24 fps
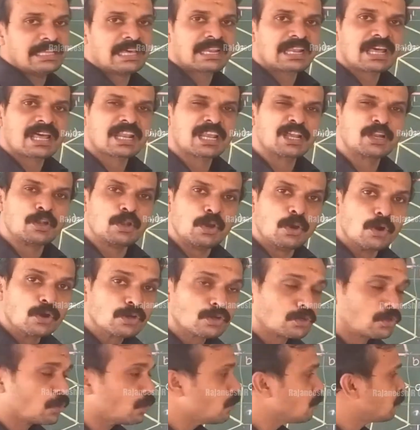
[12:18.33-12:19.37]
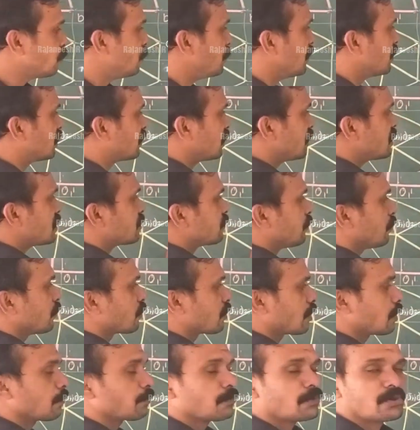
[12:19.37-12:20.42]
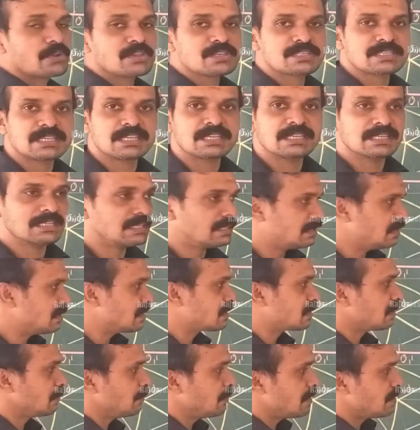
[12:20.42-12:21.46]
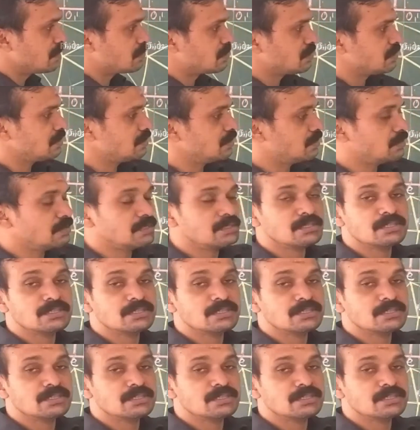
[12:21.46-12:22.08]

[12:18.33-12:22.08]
There are a lot of methods for reproducing this image